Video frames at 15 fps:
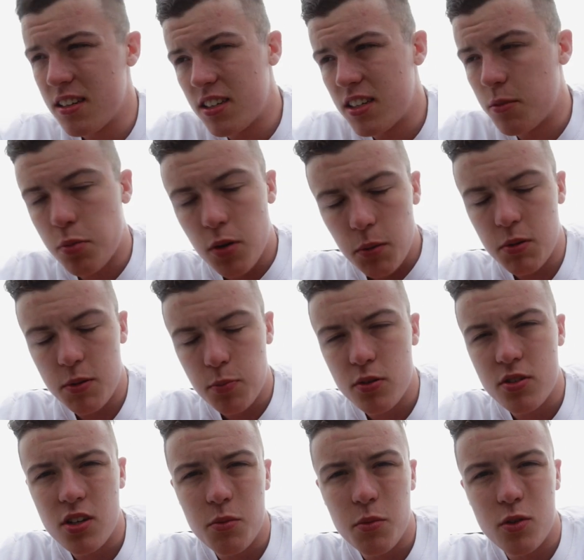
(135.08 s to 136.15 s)
As you can probably
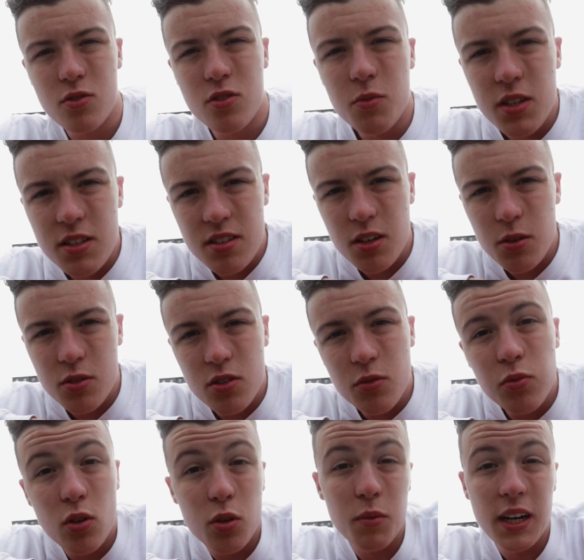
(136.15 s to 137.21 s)
presume, it was something to do with
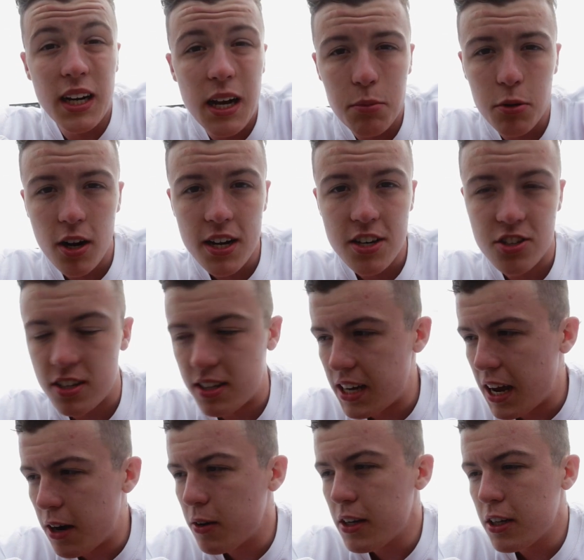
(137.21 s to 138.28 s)
some form of collaboration.
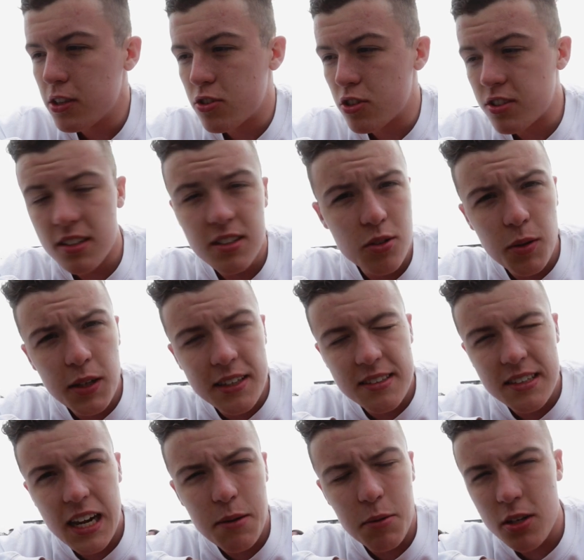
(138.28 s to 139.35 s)
Now, just a quick
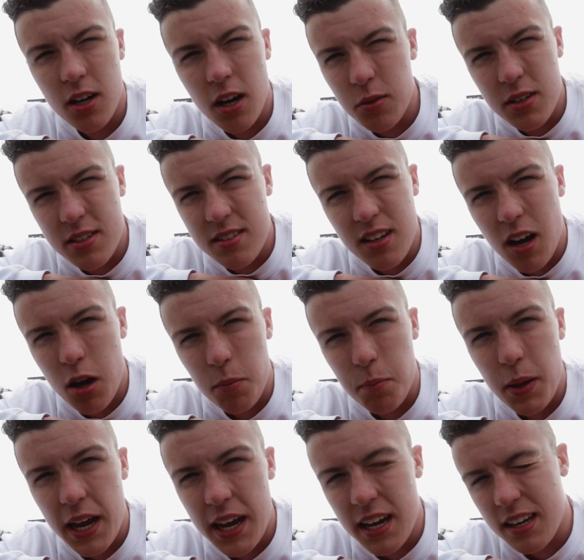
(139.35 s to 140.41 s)
disclaimer, no, this is not
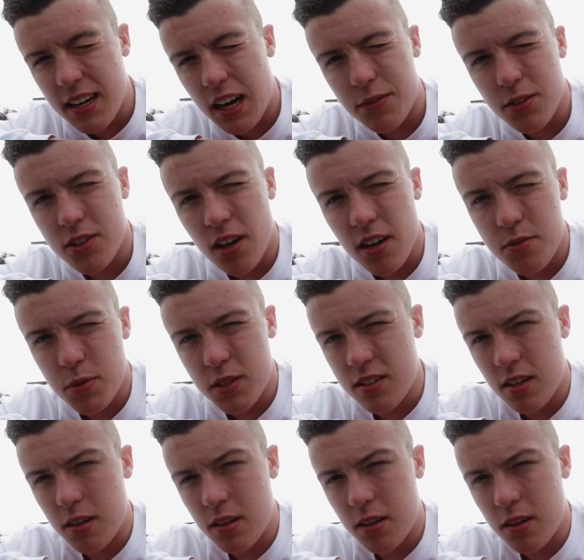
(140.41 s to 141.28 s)
paid advertisement.